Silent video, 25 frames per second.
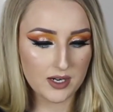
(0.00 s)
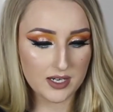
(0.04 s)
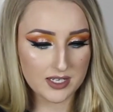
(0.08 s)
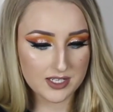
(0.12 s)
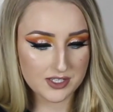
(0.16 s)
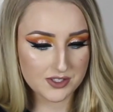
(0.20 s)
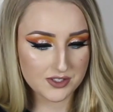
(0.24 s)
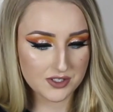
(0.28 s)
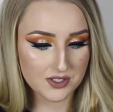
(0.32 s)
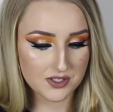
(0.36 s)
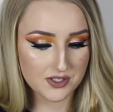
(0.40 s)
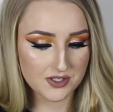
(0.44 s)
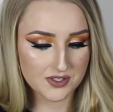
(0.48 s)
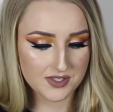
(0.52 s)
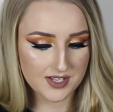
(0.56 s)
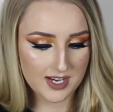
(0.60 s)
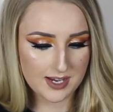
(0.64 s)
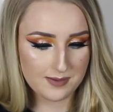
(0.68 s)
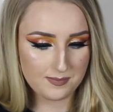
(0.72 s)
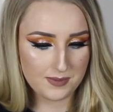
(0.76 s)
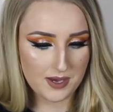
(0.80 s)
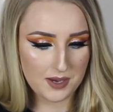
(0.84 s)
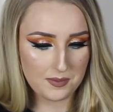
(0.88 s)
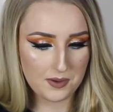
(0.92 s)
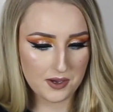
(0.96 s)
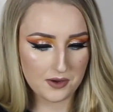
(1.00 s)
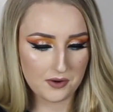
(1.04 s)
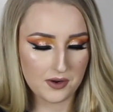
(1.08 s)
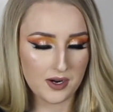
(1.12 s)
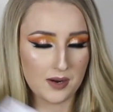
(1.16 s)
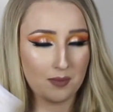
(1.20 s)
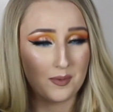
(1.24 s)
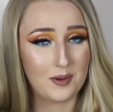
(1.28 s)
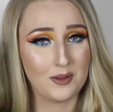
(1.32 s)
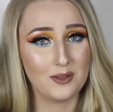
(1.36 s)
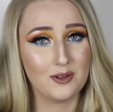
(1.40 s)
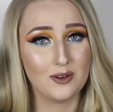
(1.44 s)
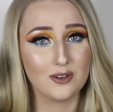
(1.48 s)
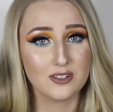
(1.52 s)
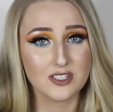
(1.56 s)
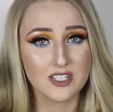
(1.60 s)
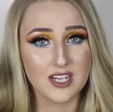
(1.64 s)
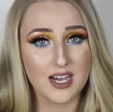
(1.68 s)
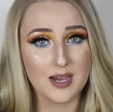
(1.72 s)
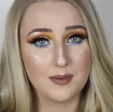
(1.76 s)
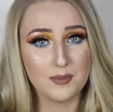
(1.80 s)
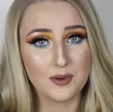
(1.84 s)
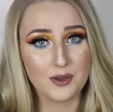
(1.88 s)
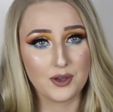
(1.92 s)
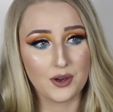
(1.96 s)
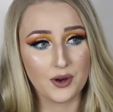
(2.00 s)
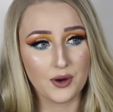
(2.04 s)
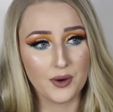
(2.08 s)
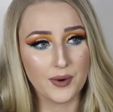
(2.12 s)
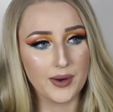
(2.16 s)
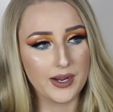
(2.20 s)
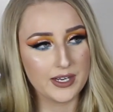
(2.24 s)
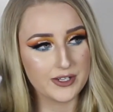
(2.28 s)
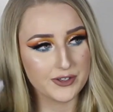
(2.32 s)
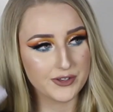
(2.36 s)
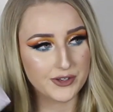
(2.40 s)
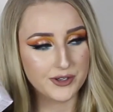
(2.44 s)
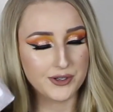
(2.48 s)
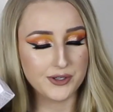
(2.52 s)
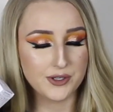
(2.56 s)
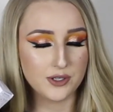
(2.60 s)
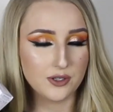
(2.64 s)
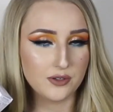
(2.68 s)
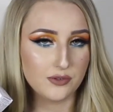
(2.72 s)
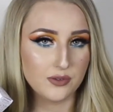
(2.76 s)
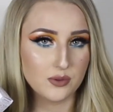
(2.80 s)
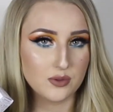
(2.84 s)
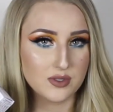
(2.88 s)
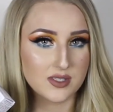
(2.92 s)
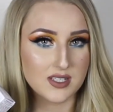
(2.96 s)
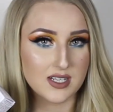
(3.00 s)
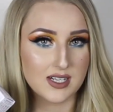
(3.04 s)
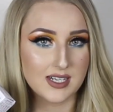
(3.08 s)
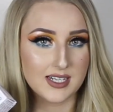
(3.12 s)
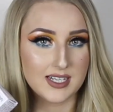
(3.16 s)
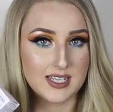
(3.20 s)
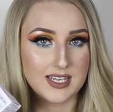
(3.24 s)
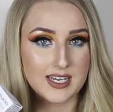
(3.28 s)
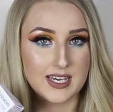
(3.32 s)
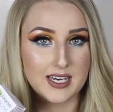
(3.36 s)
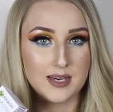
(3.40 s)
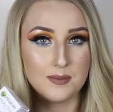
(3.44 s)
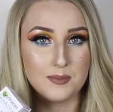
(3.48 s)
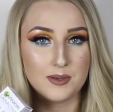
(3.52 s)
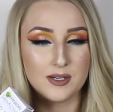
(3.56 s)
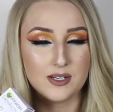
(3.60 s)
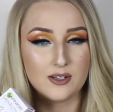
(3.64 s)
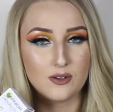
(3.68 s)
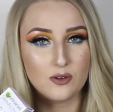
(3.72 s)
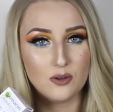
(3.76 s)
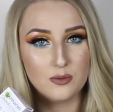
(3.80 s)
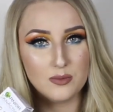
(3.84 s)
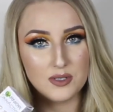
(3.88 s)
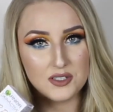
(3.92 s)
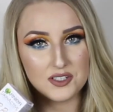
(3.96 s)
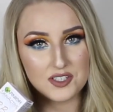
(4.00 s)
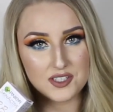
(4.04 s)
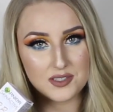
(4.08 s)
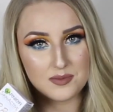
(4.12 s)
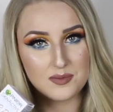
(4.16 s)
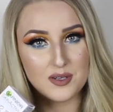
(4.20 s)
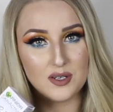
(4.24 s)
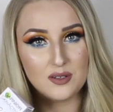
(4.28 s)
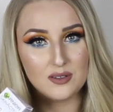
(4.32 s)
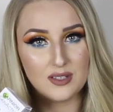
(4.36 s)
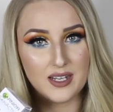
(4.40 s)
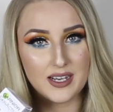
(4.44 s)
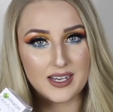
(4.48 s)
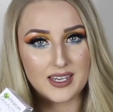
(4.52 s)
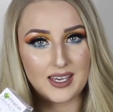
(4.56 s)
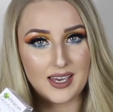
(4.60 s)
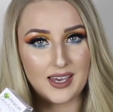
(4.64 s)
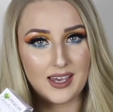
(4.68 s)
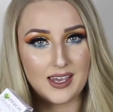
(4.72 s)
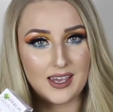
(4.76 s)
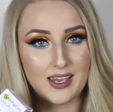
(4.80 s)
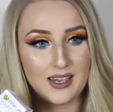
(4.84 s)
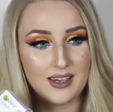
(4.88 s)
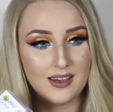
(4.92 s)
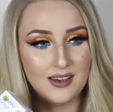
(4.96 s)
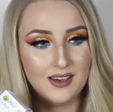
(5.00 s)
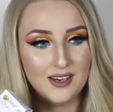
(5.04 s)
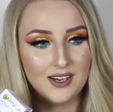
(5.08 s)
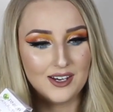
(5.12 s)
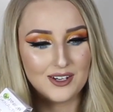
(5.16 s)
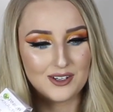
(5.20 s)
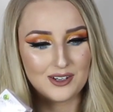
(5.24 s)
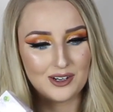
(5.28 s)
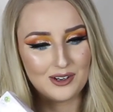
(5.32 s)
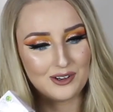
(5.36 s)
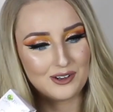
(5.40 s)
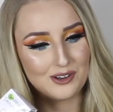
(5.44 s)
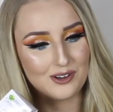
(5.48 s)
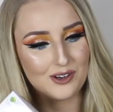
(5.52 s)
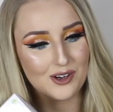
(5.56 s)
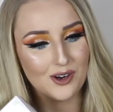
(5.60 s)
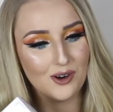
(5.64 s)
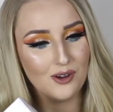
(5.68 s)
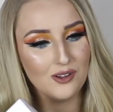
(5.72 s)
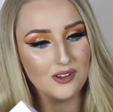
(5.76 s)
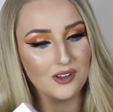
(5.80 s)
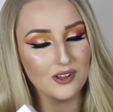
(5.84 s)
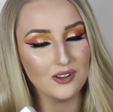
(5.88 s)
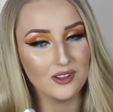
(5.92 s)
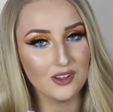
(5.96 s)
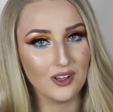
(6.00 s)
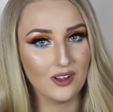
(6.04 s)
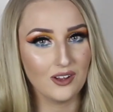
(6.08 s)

I used to use a B B cream a long time ago. I don't know if it was Garnier, but it almost smelled like a Coca-Cola